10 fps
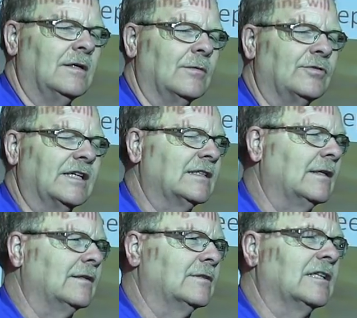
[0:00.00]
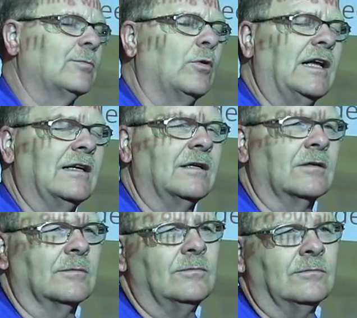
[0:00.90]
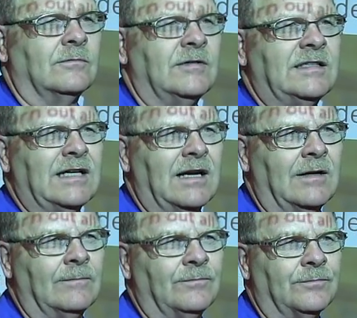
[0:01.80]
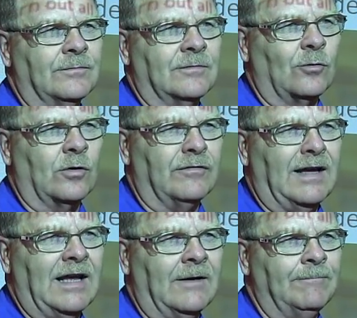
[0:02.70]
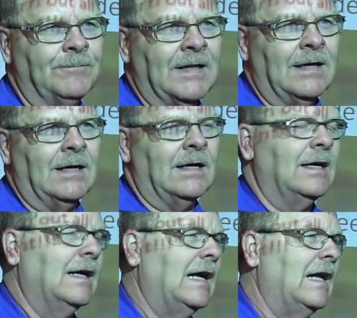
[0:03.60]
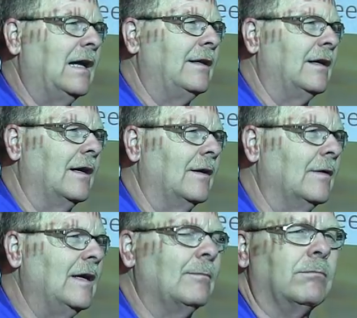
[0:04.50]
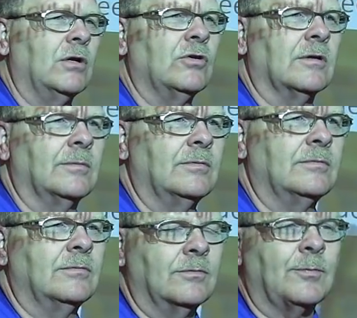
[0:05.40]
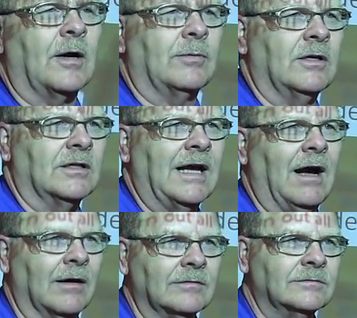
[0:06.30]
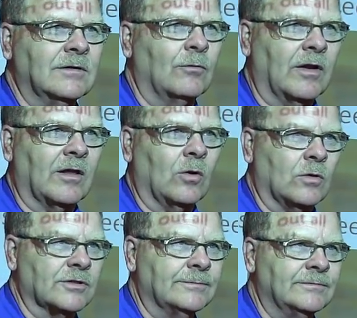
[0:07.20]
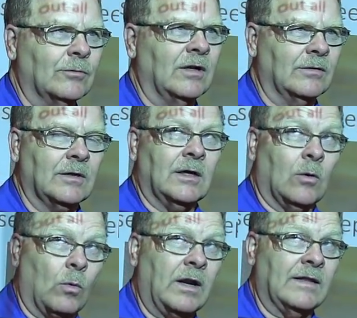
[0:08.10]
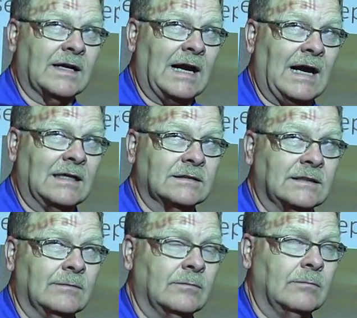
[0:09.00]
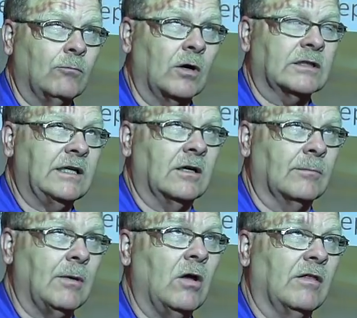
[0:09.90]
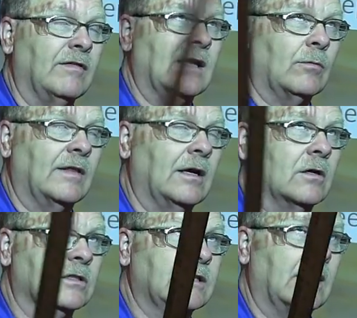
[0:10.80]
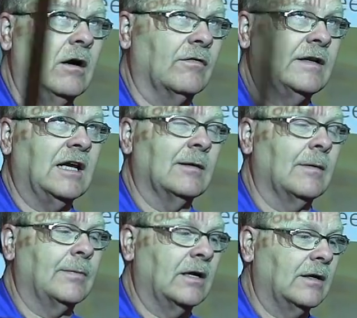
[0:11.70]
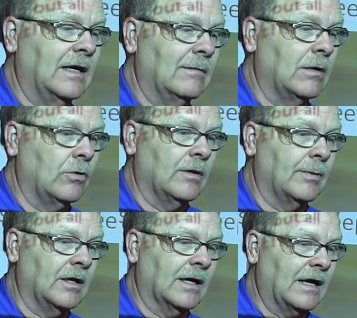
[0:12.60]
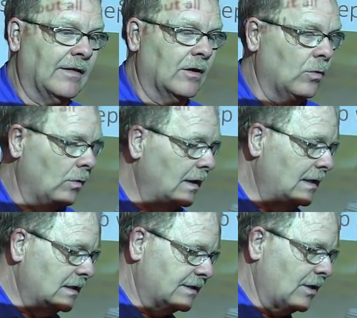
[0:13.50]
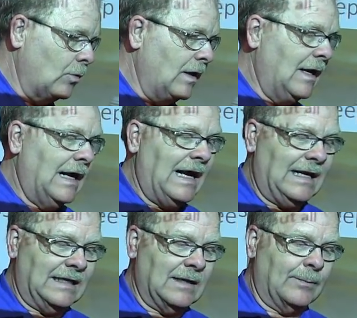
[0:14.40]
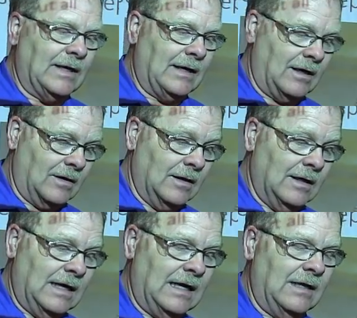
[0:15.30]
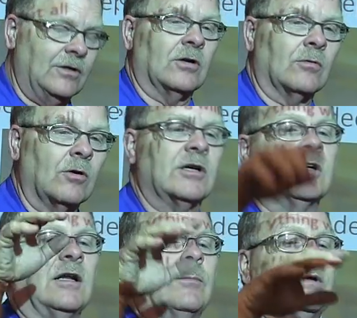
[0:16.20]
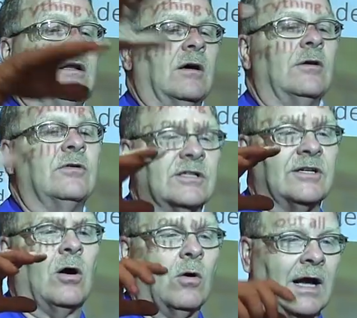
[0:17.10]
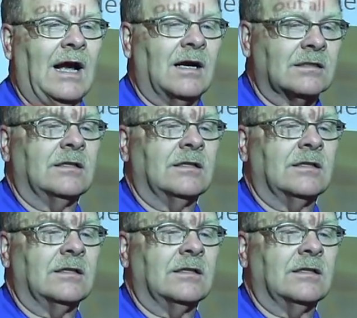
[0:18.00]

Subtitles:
was a 6.8 liter V10 Ford van, and it blew the spark plug out in one of the holes. Well, one of the guys that worked here bought the van when they opened it off, and he came up here and they had blown the plug out of the hole. So I had to get up in there, and you're working up in there under this doghouse,